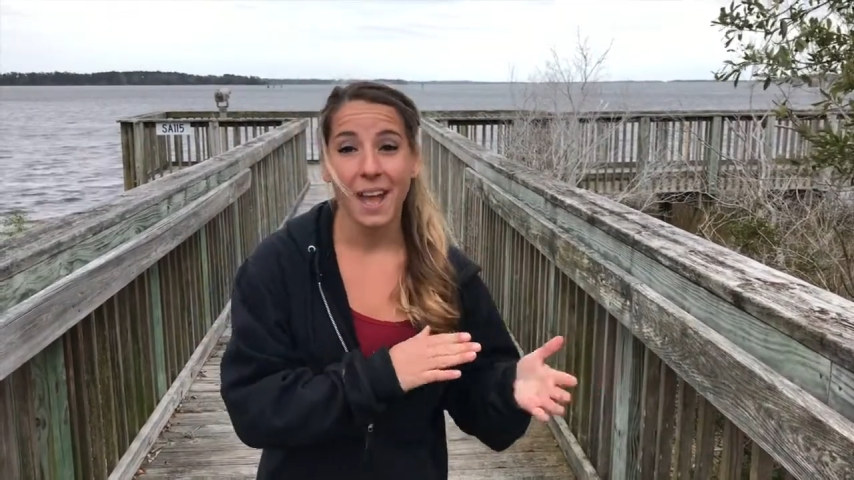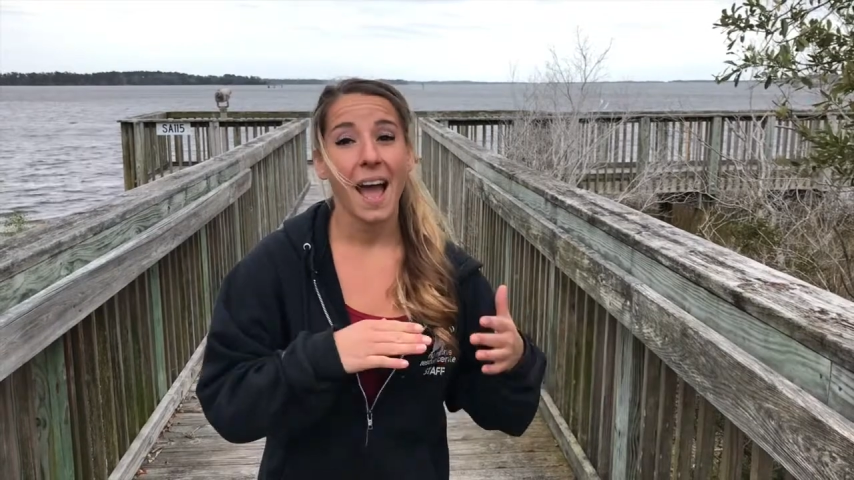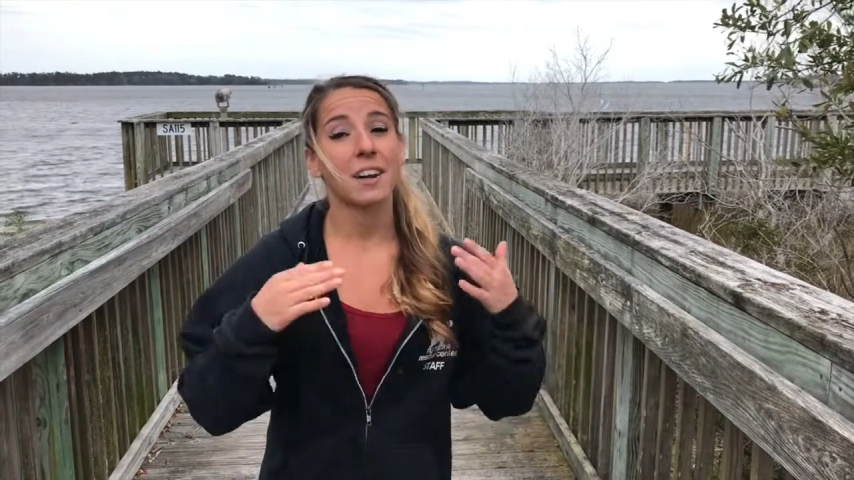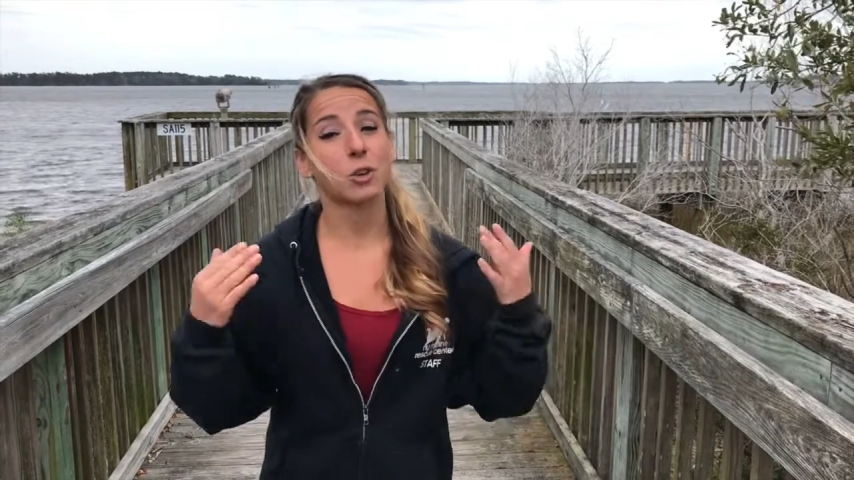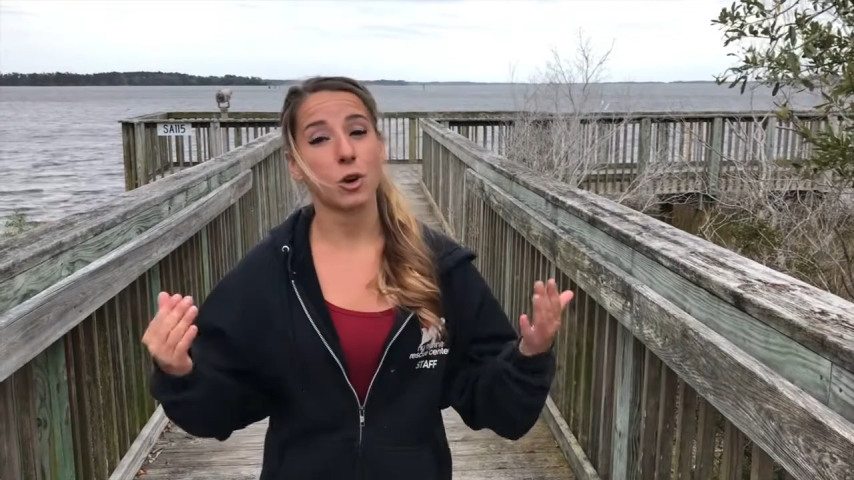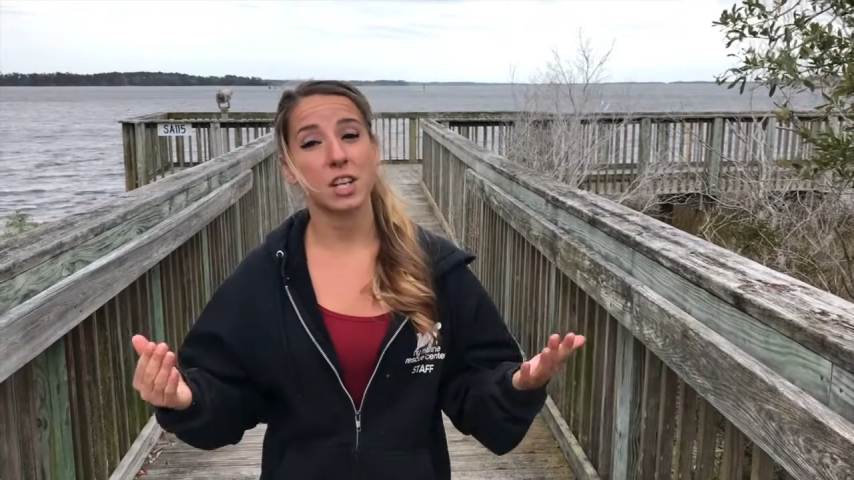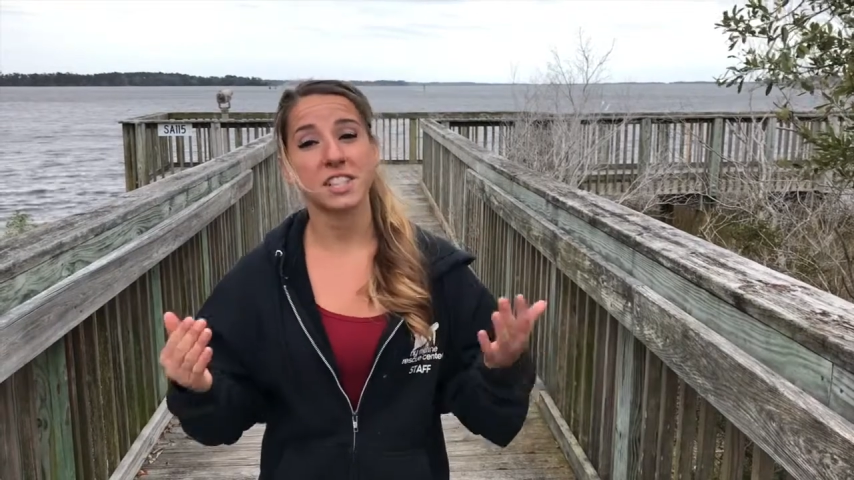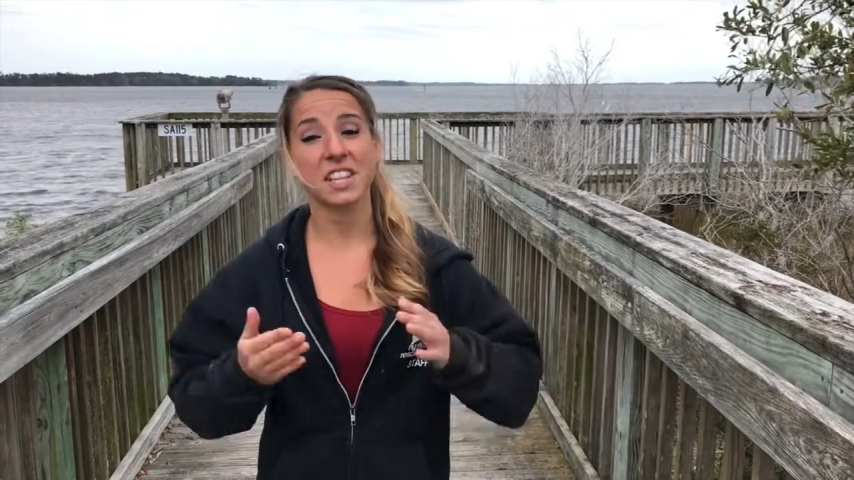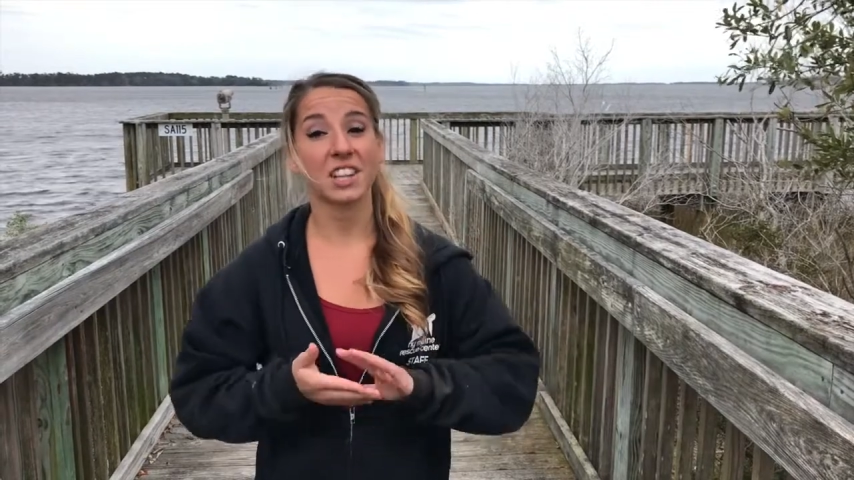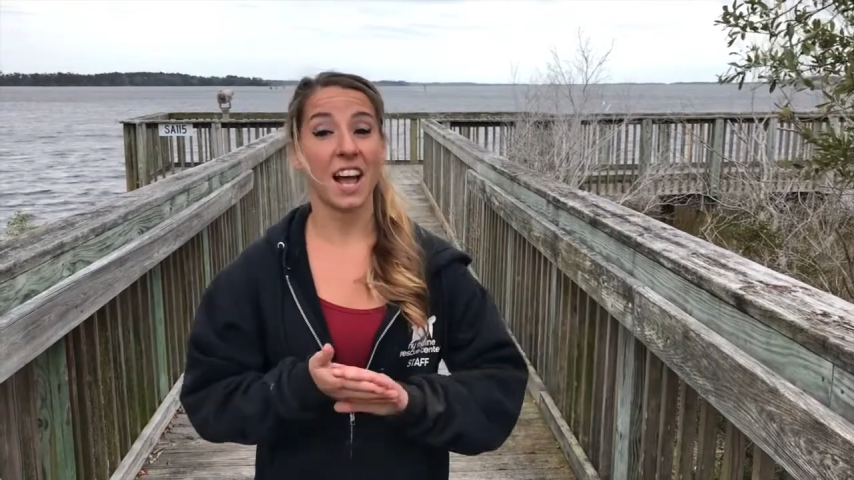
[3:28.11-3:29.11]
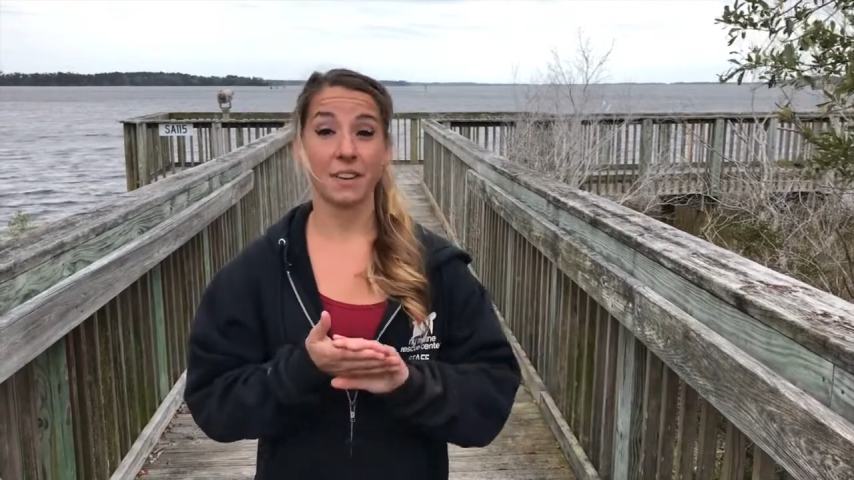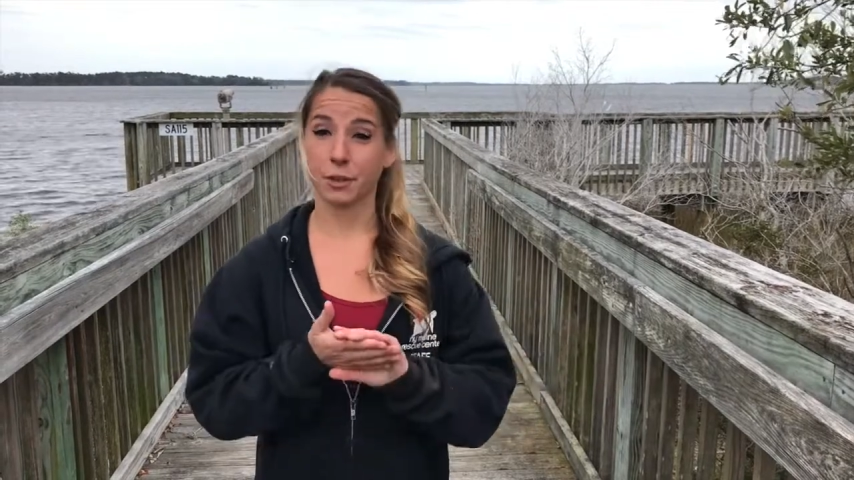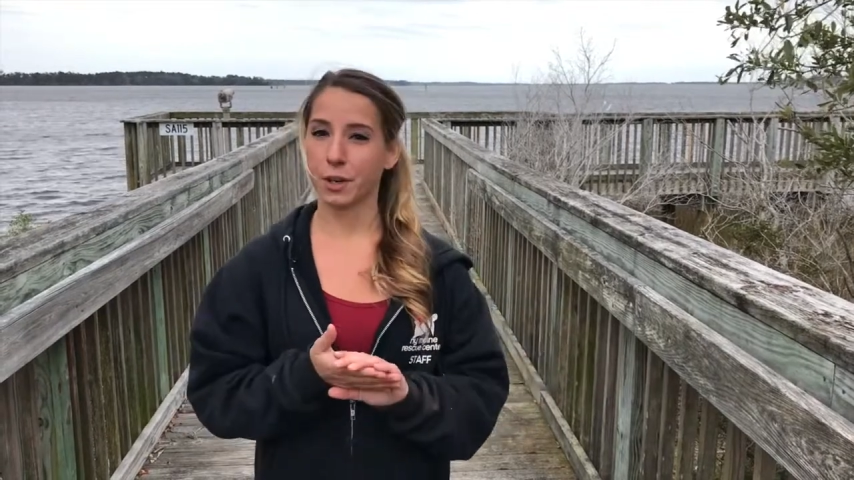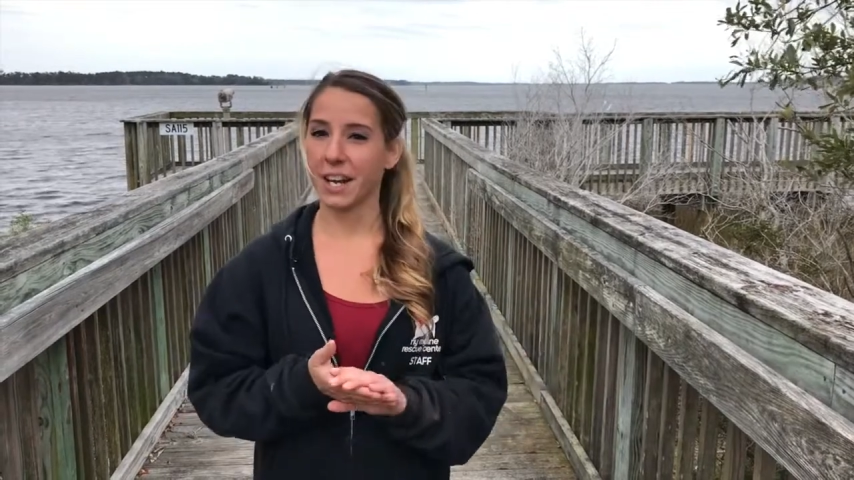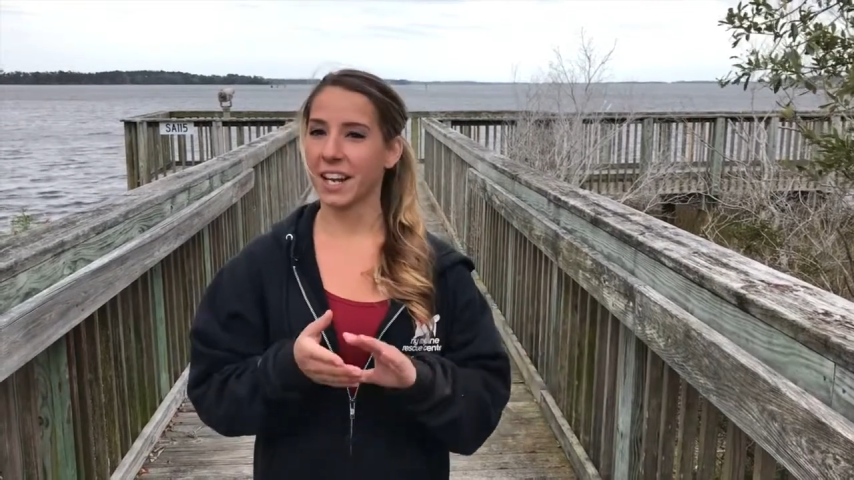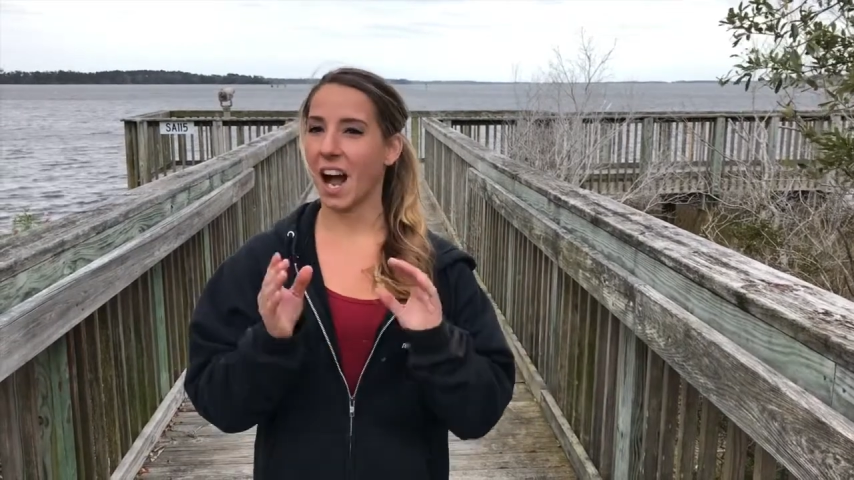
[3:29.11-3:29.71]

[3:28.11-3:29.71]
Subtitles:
and crossing the line of creating